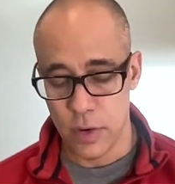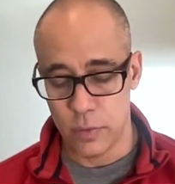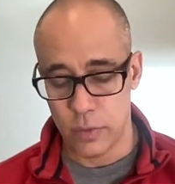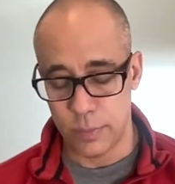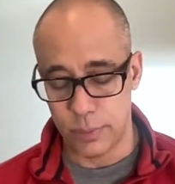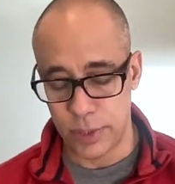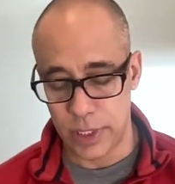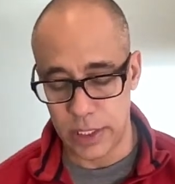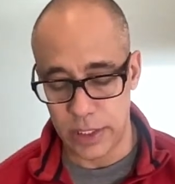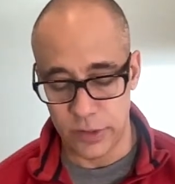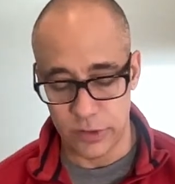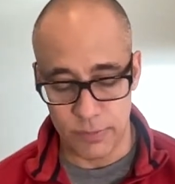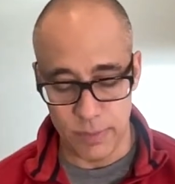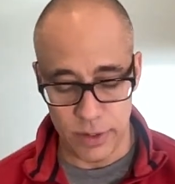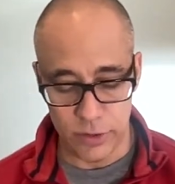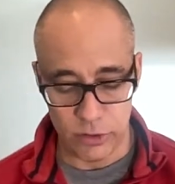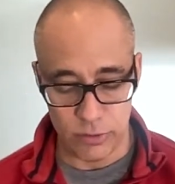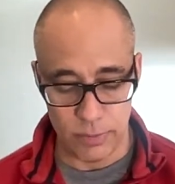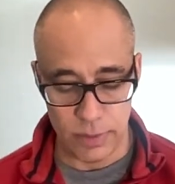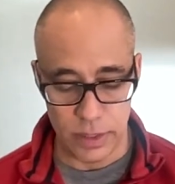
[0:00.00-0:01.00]
Repeating these
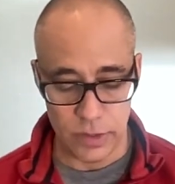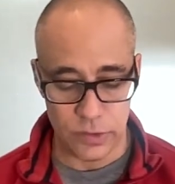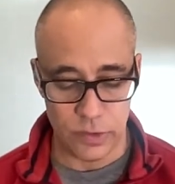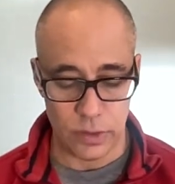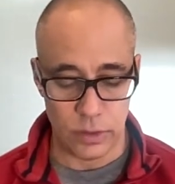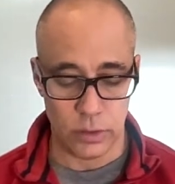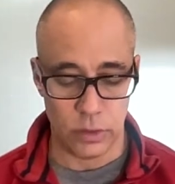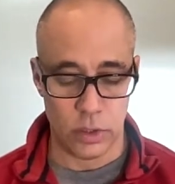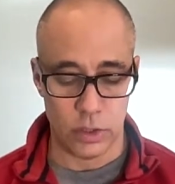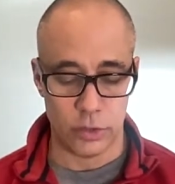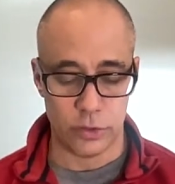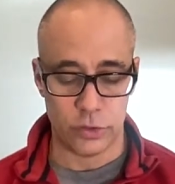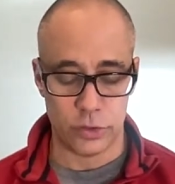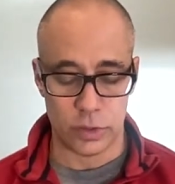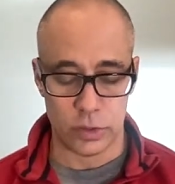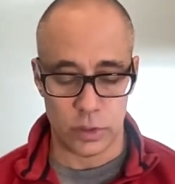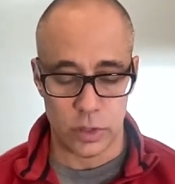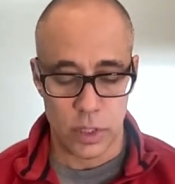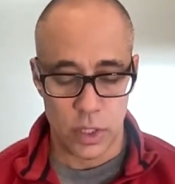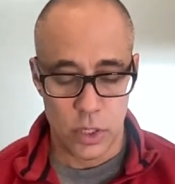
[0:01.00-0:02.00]
measurements in a
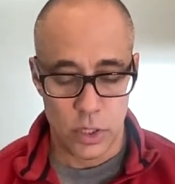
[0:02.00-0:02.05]
larger